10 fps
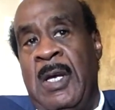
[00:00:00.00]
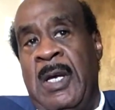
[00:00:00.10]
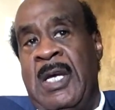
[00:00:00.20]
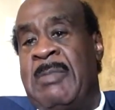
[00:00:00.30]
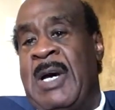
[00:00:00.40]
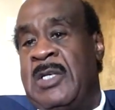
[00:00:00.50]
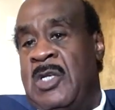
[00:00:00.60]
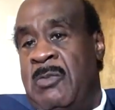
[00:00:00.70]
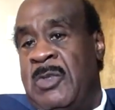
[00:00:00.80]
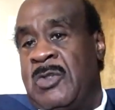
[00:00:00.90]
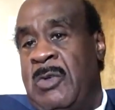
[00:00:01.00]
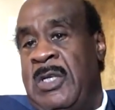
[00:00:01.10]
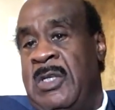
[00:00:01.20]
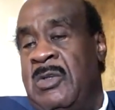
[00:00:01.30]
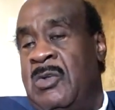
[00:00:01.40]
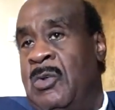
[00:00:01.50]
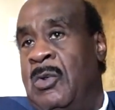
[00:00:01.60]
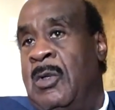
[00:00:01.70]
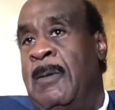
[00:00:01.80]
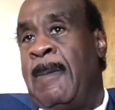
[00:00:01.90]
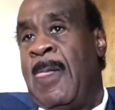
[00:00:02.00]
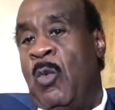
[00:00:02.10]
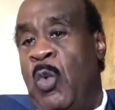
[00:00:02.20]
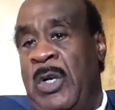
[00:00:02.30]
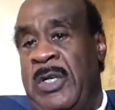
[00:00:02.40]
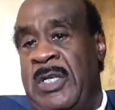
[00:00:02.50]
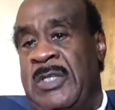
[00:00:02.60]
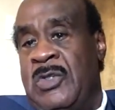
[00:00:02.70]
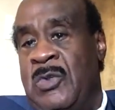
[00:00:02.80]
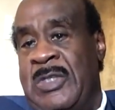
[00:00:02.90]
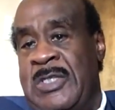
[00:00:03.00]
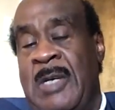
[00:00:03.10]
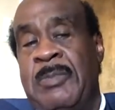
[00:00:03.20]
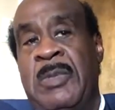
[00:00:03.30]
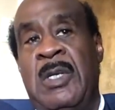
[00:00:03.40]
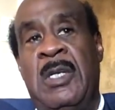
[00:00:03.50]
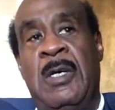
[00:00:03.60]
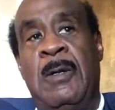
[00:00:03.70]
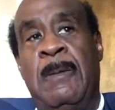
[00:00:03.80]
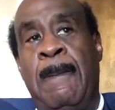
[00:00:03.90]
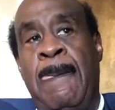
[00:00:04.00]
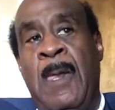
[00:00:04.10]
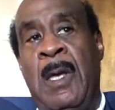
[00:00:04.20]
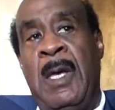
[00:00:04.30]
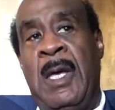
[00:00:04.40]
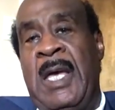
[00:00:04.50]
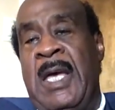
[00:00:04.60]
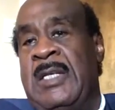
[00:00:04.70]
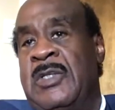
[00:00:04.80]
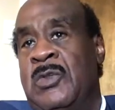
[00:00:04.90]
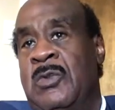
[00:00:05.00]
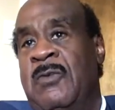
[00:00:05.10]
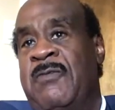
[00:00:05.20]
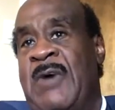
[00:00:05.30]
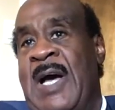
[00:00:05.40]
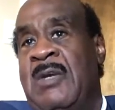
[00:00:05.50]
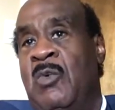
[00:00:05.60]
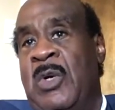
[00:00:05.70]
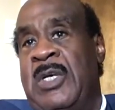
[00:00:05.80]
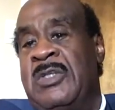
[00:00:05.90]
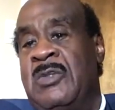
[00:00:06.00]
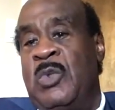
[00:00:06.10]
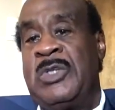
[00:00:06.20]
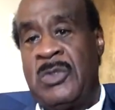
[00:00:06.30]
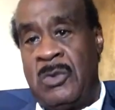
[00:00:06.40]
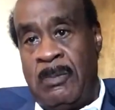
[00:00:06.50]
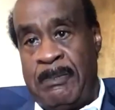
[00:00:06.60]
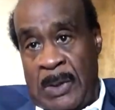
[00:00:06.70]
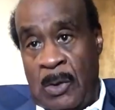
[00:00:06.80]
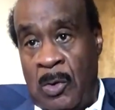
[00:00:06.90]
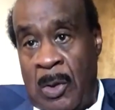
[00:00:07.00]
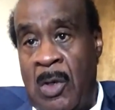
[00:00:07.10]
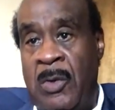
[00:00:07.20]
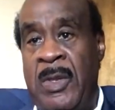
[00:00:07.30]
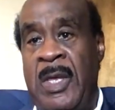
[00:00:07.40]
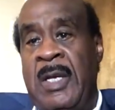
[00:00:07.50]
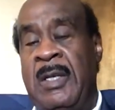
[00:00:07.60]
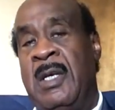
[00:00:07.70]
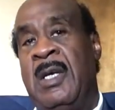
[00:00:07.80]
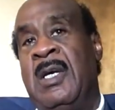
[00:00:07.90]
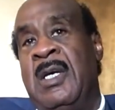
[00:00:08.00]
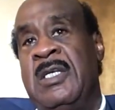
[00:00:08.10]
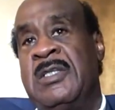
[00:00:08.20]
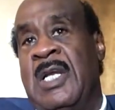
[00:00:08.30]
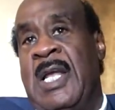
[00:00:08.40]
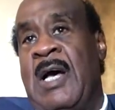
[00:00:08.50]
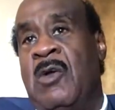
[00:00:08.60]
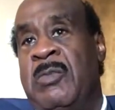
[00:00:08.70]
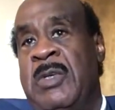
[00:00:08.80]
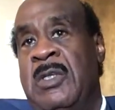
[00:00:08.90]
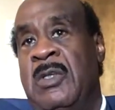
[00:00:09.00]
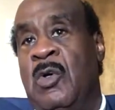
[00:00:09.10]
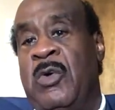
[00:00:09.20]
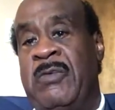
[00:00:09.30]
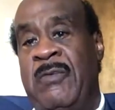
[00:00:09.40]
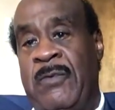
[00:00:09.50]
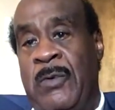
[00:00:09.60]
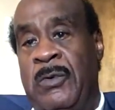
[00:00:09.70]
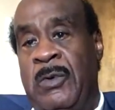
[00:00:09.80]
And by demonstrating your willingness to accept that help and to find ways in which to build on that has allowed me to go even further.